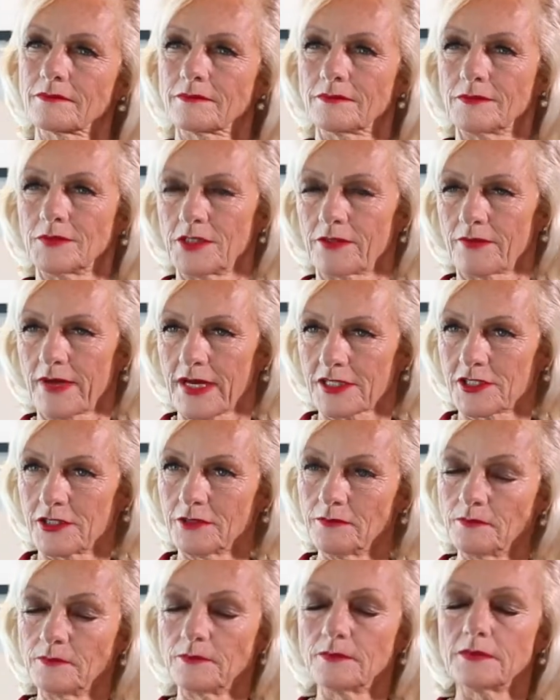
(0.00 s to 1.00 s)
direction,
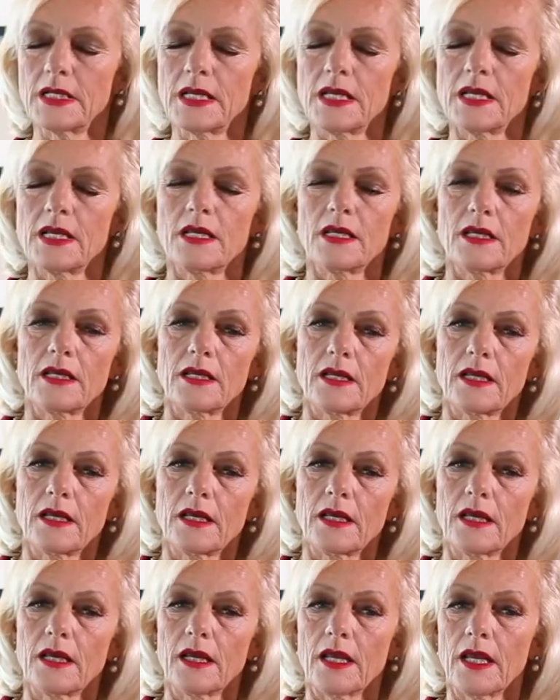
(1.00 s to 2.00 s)

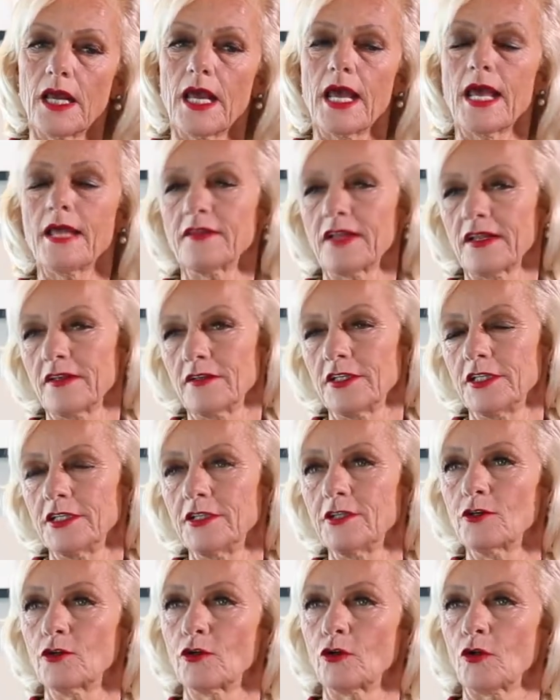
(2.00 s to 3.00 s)
and then the
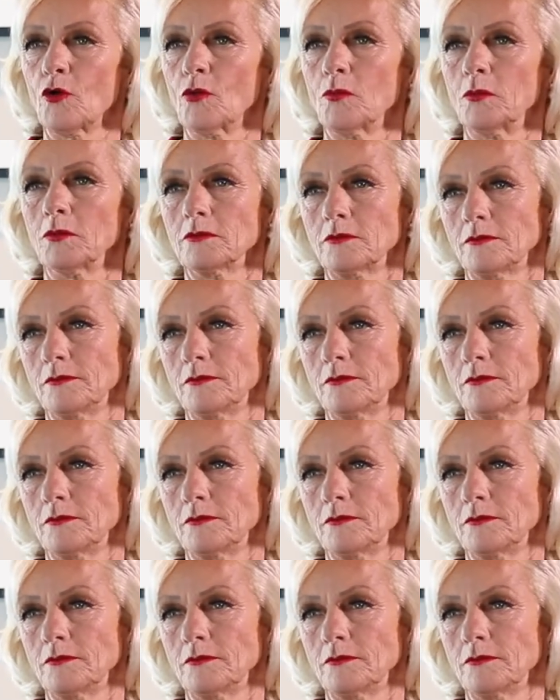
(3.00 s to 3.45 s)
global.